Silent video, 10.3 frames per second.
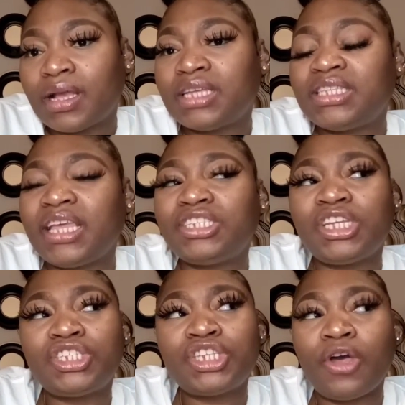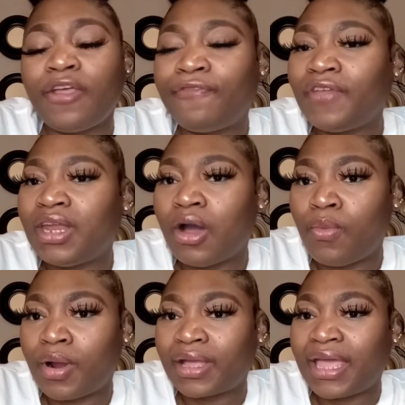Cause that just show if it
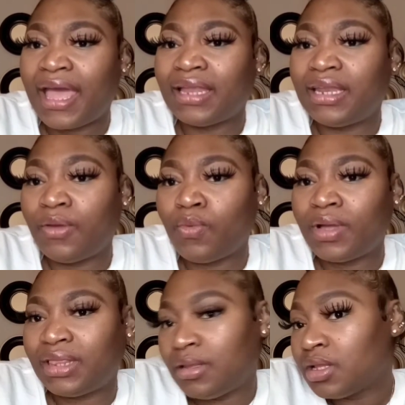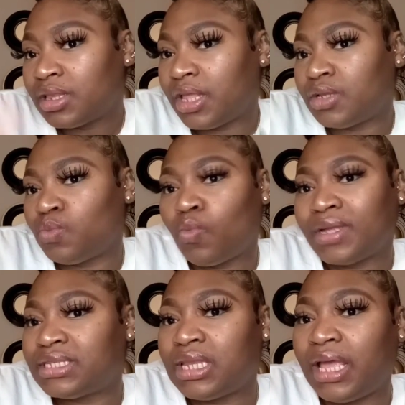don't work out, then what then
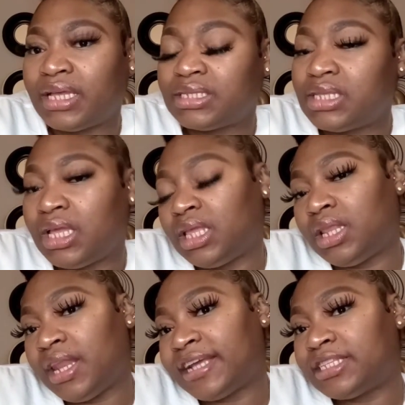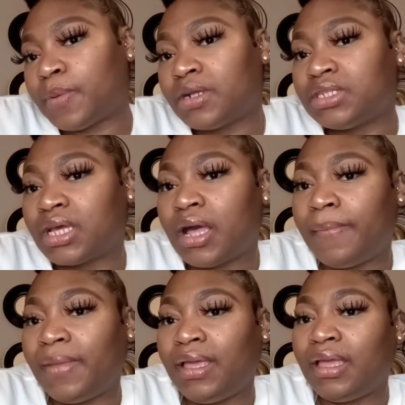what's next? Then the next person
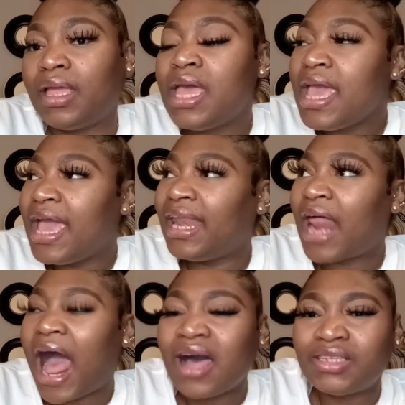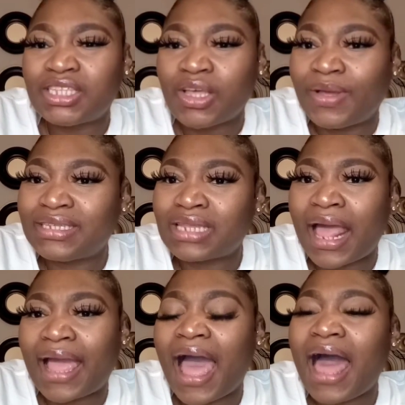come in. And also it's
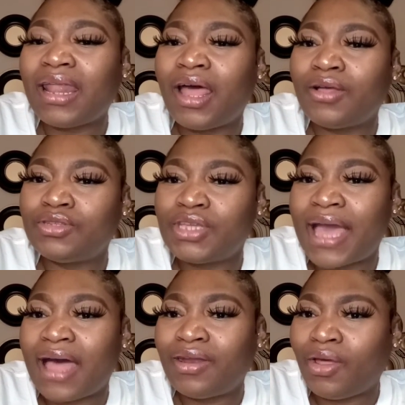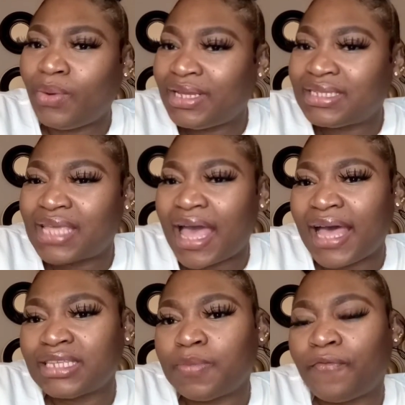like how long do y'all know these
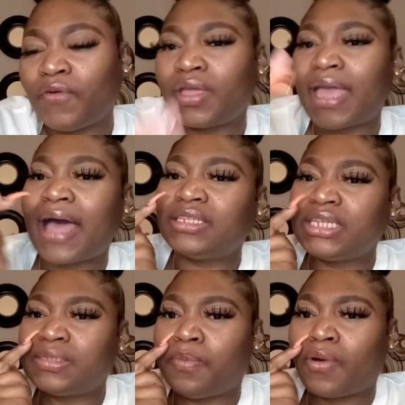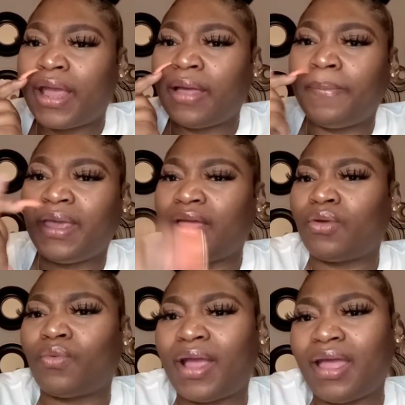guys before y'all just bring them in
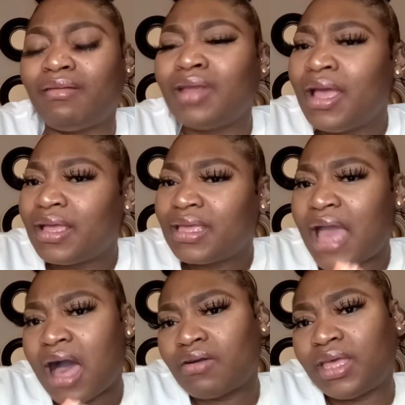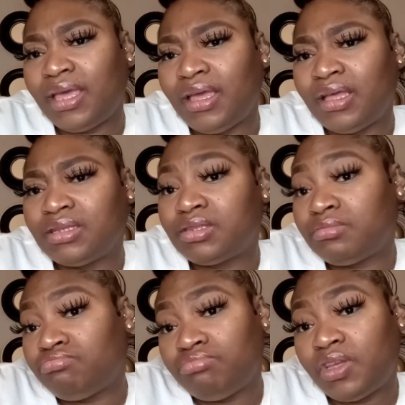around y'all kids?
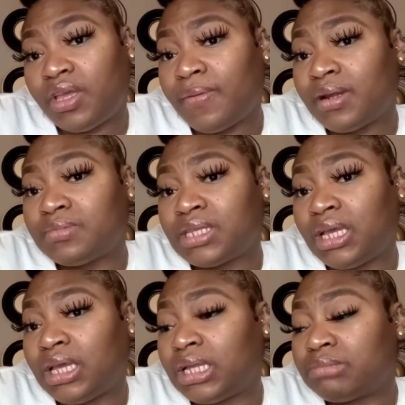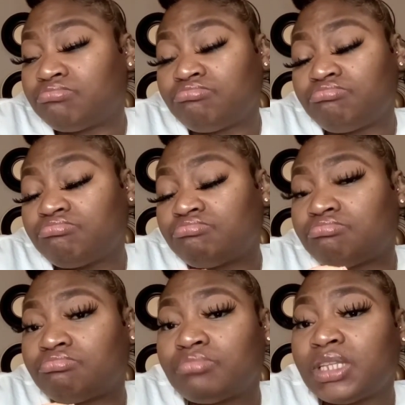You get what I'm saying?
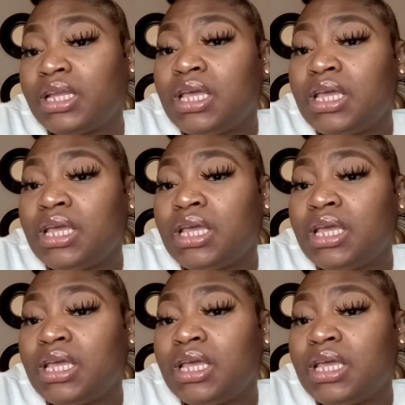Mm.